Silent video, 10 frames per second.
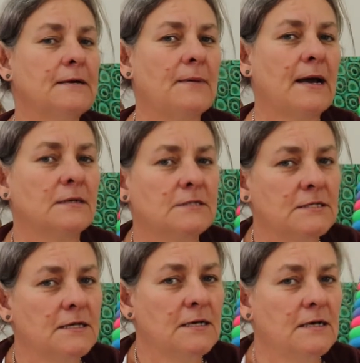
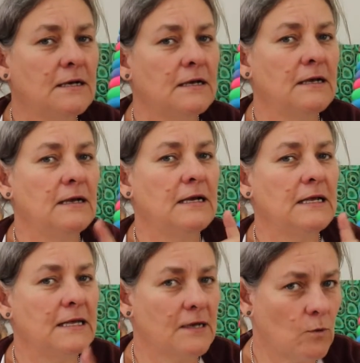about
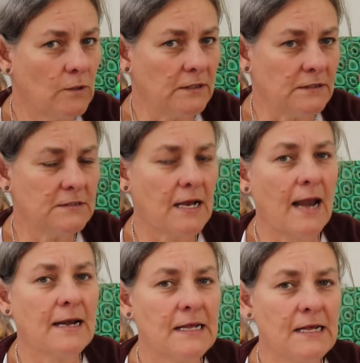equals,
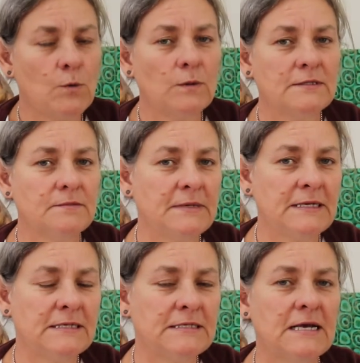and equals
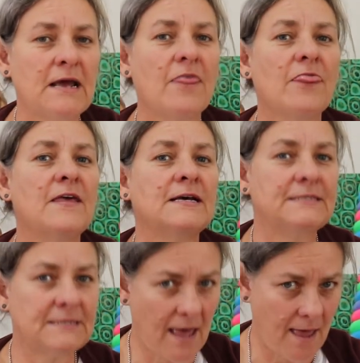means the
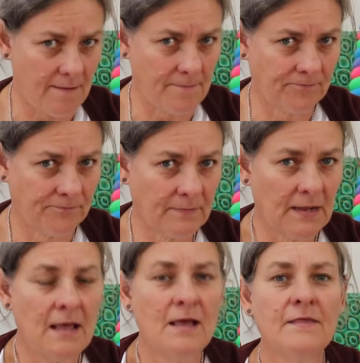same.
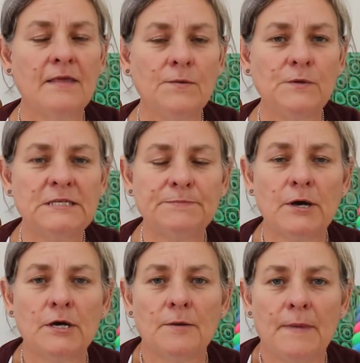Then we
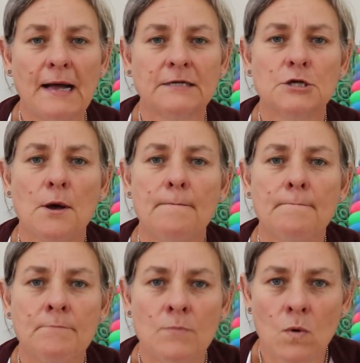spoke about
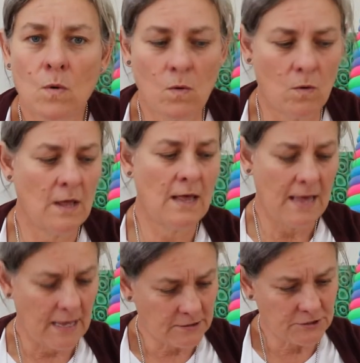more.
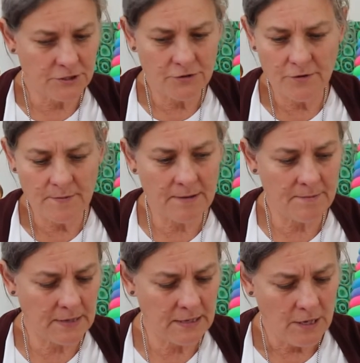And do you
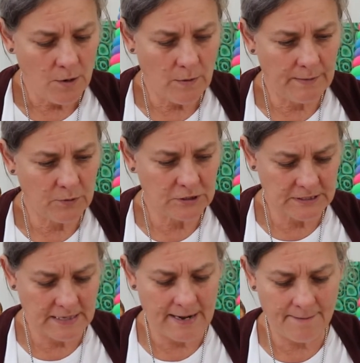remember we put
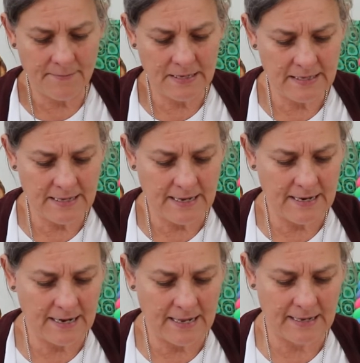a number
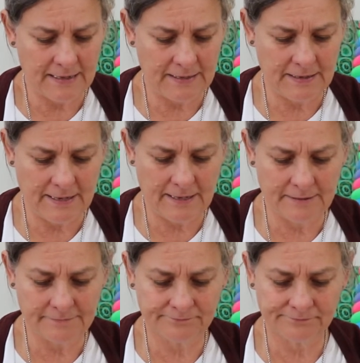here like
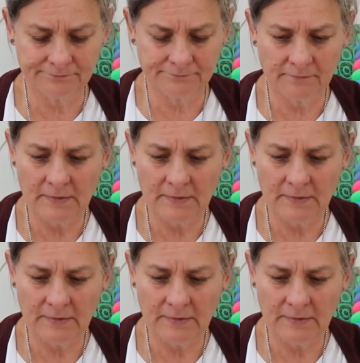um,